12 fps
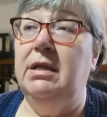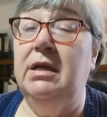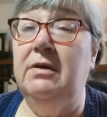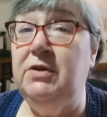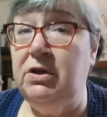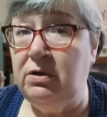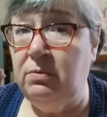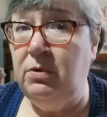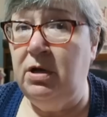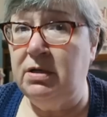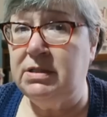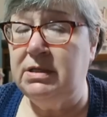Now if you can
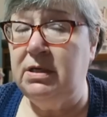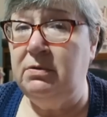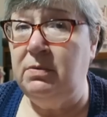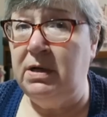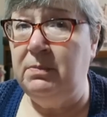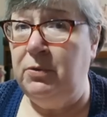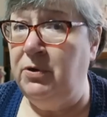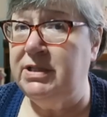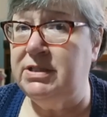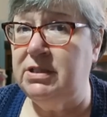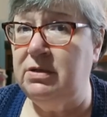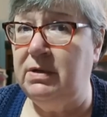work
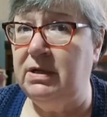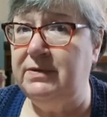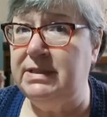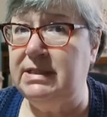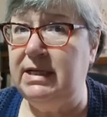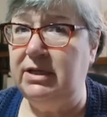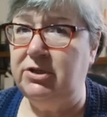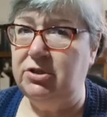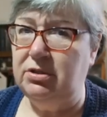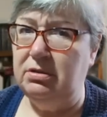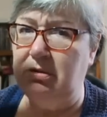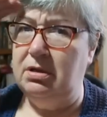0.21 of a
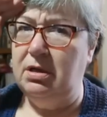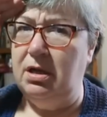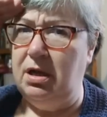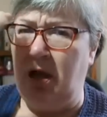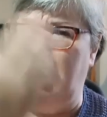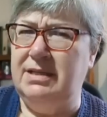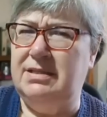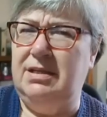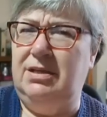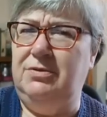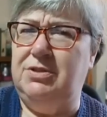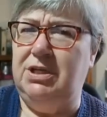stitch, I
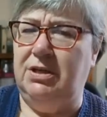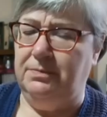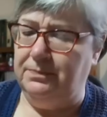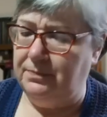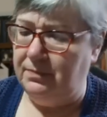salute you.